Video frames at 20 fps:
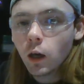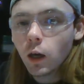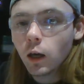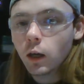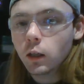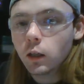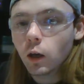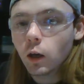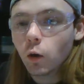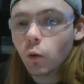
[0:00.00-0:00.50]

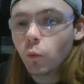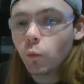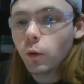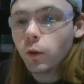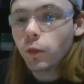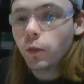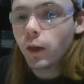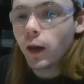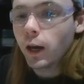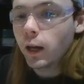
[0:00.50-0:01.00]
And
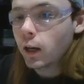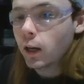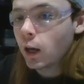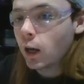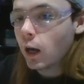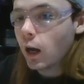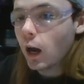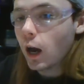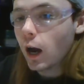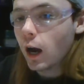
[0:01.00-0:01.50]
with that,
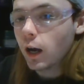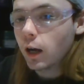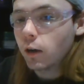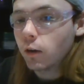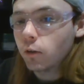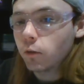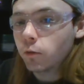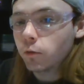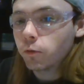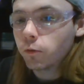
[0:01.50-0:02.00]

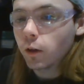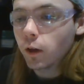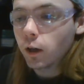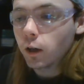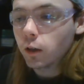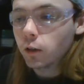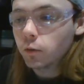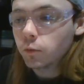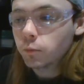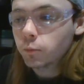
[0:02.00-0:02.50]

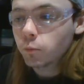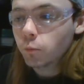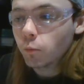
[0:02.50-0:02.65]
I've